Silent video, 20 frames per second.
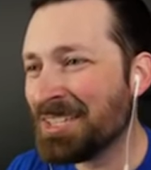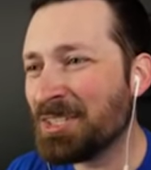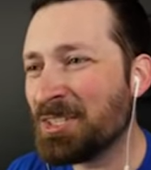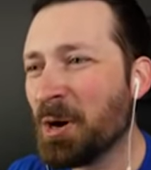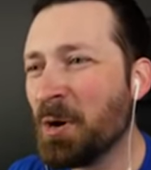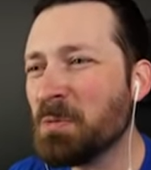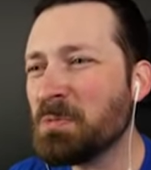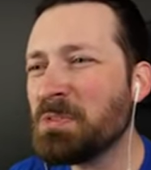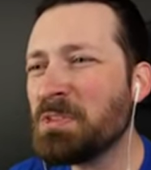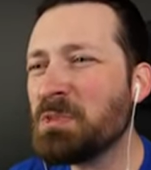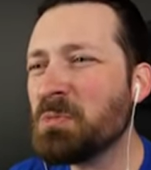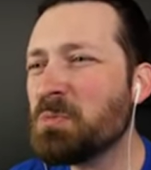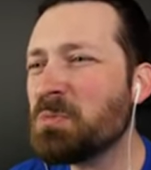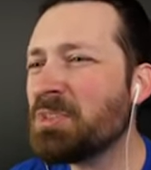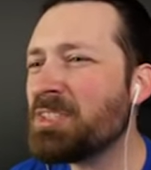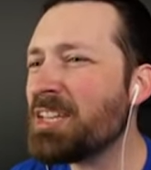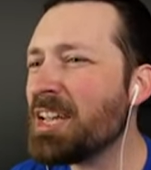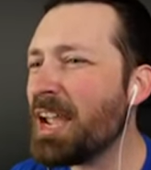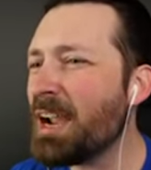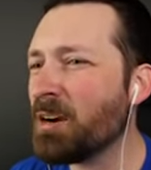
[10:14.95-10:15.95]
Don't
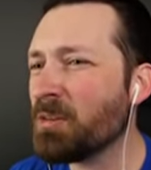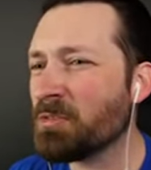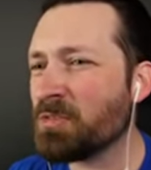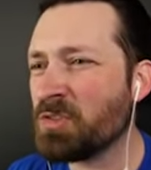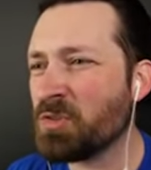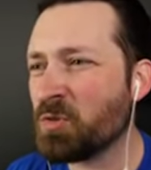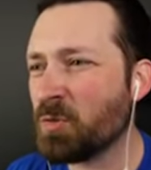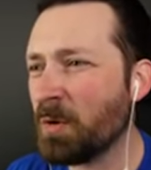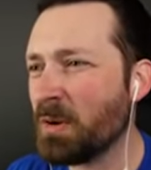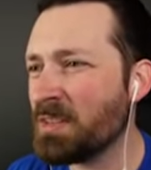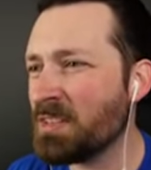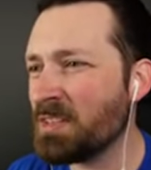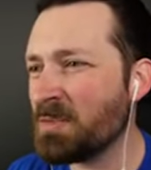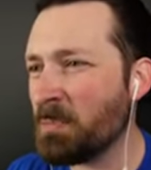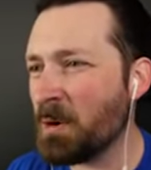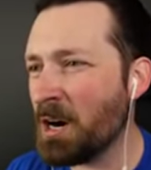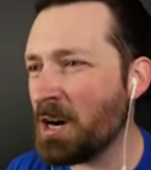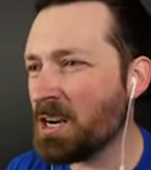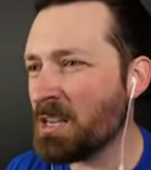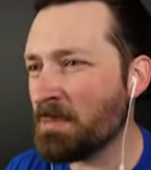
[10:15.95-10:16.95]
you dare destroy this
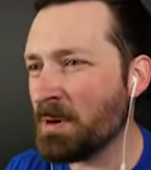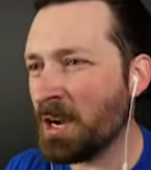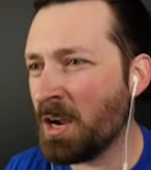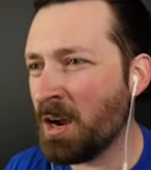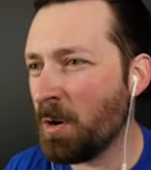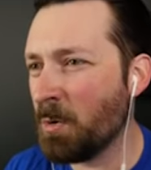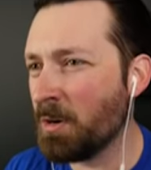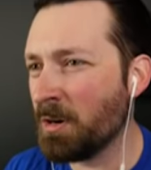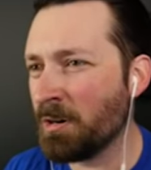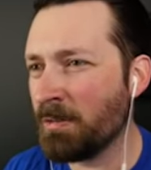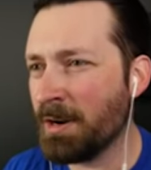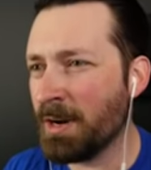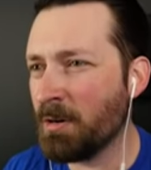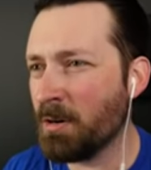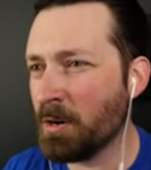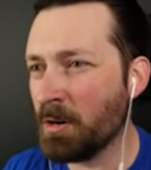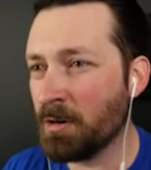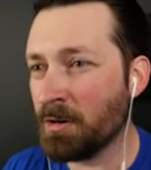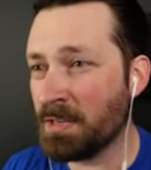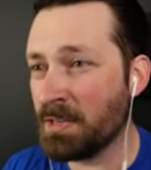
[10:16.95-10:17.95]
party by going
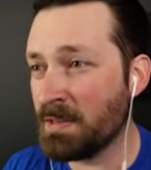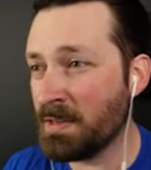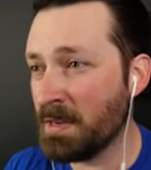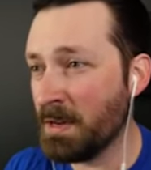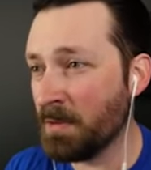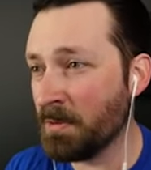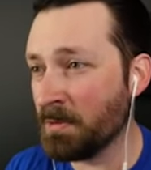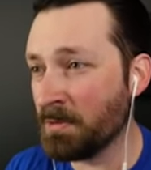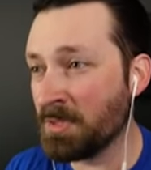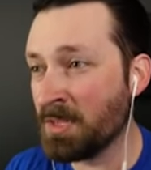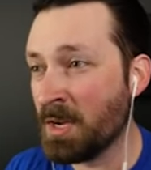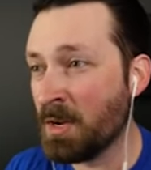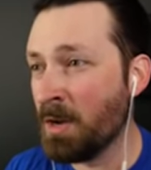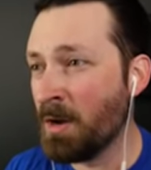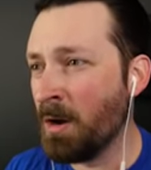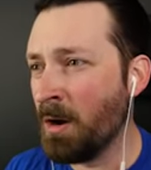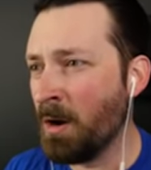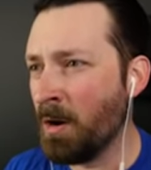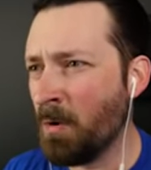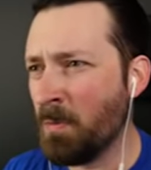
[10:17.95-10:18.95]
around hurting the others,
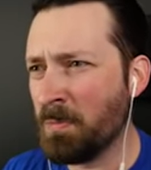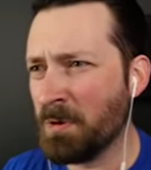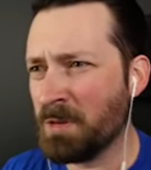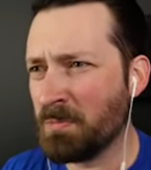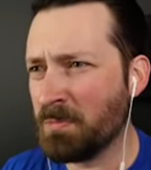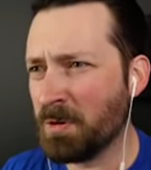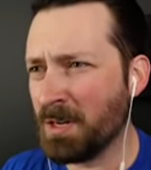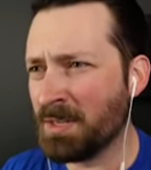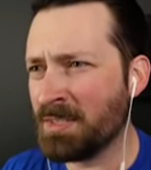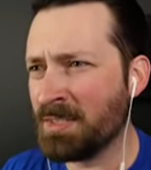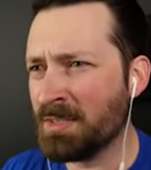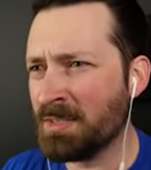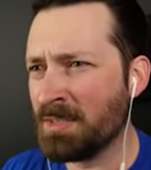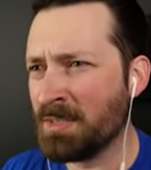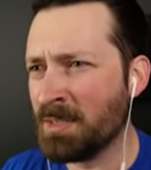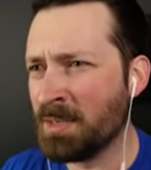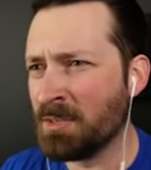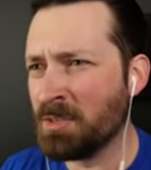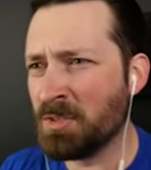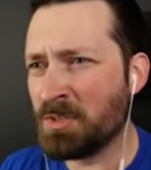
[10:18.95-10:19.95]
opening
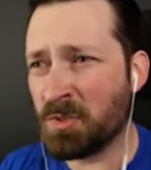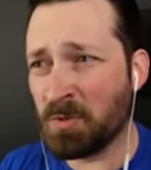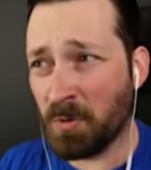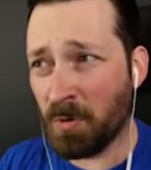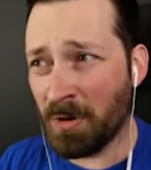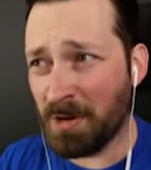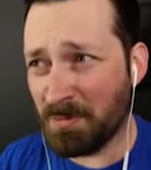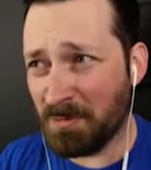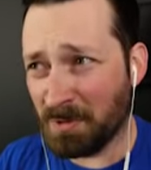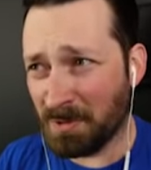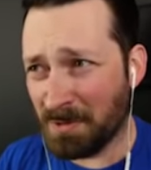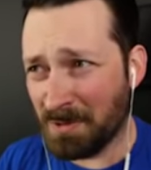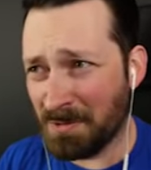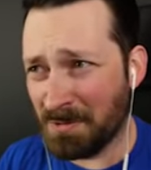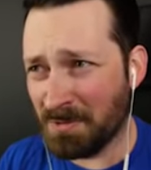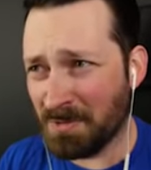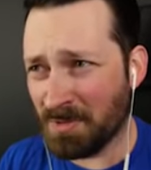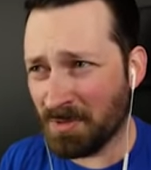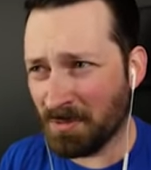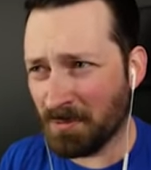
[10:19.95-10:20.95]
presents, destroying
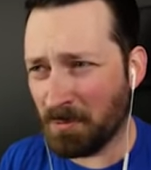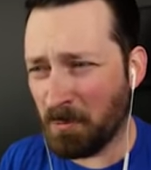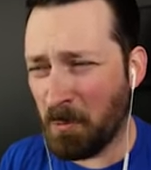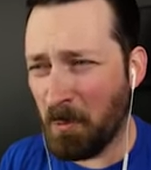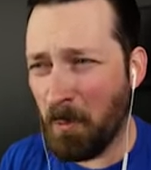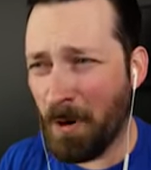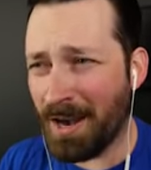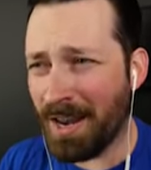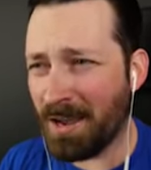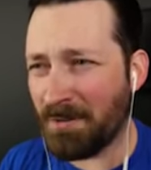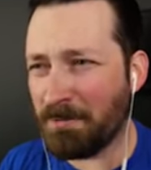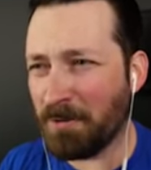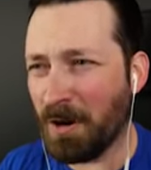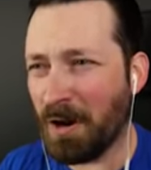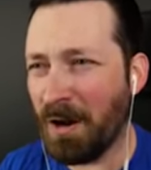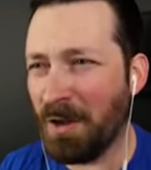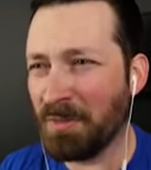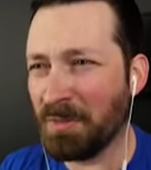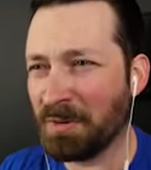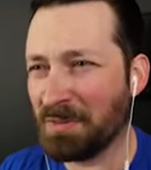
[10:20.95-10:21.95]
balloons, or
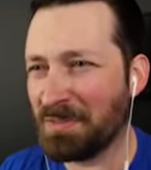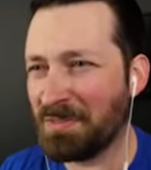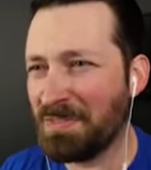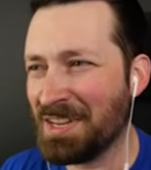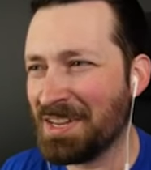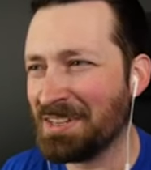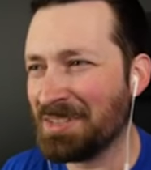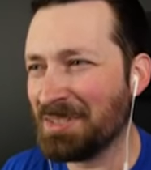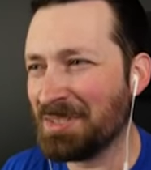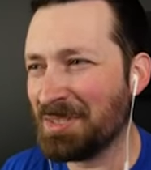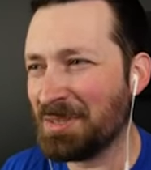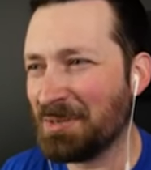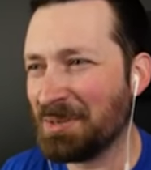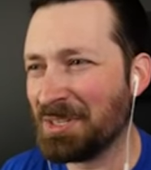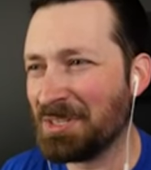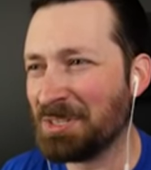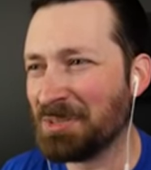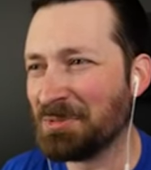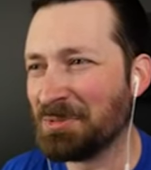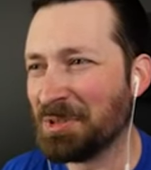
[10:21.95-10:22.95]
whatever other things you
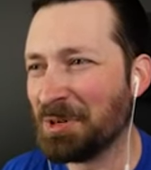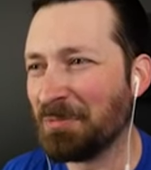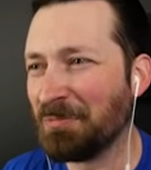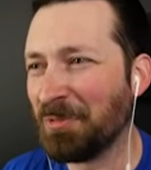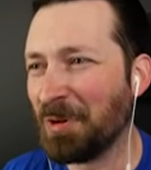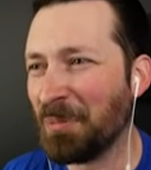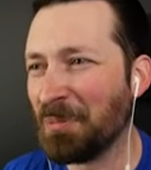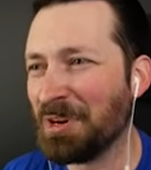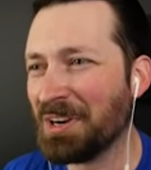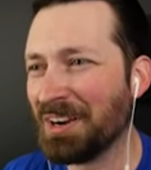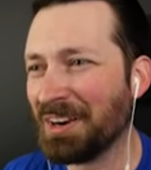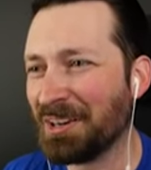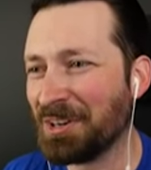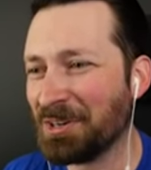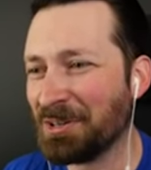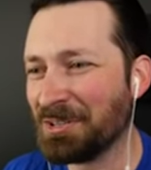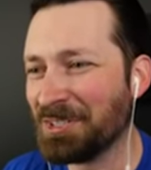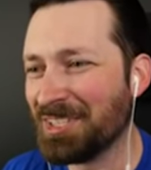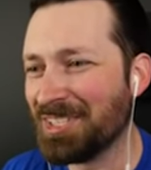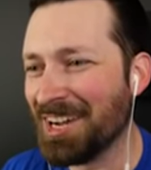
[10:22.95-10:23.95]
could do to ruin our
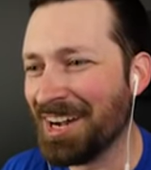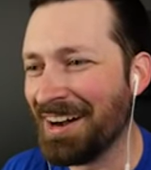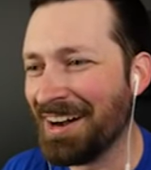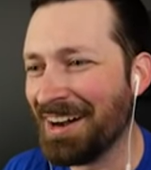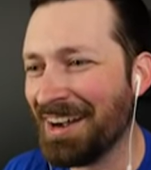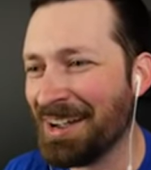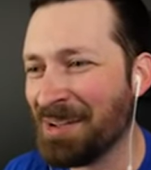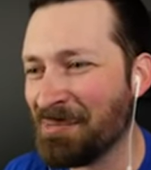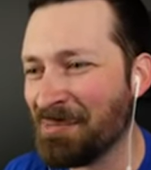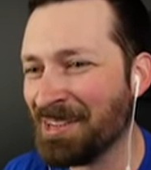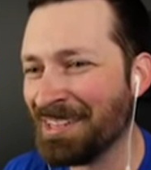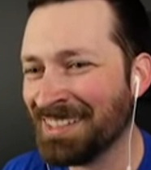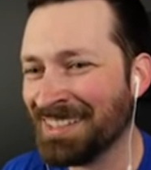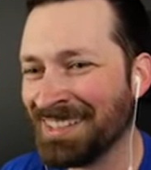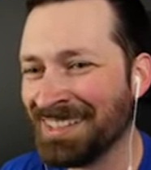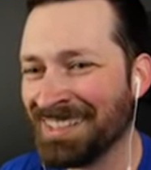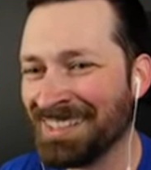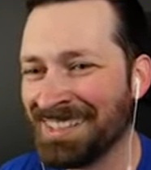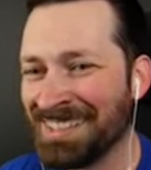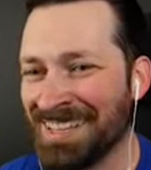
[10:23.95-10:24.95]
good time.
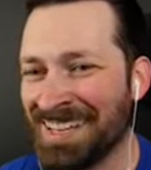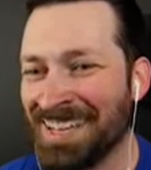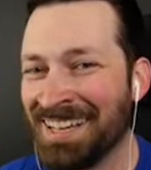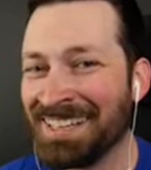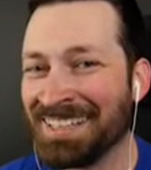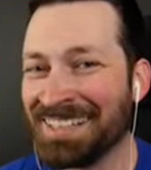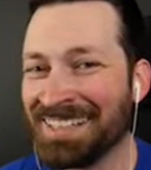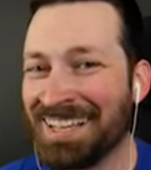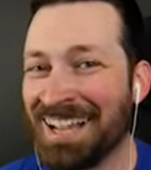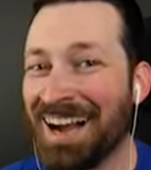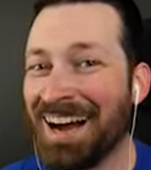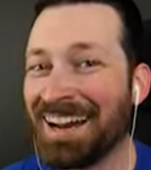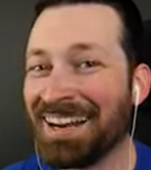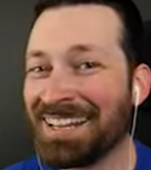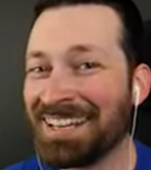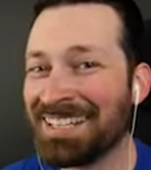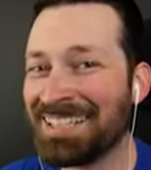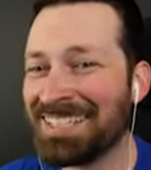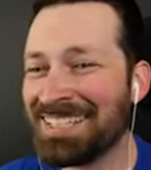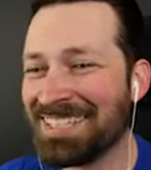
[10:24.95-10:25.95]
Got
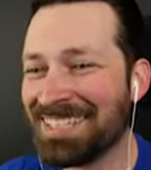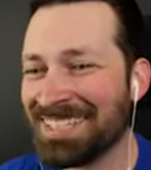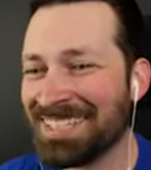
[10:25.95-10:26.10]
it.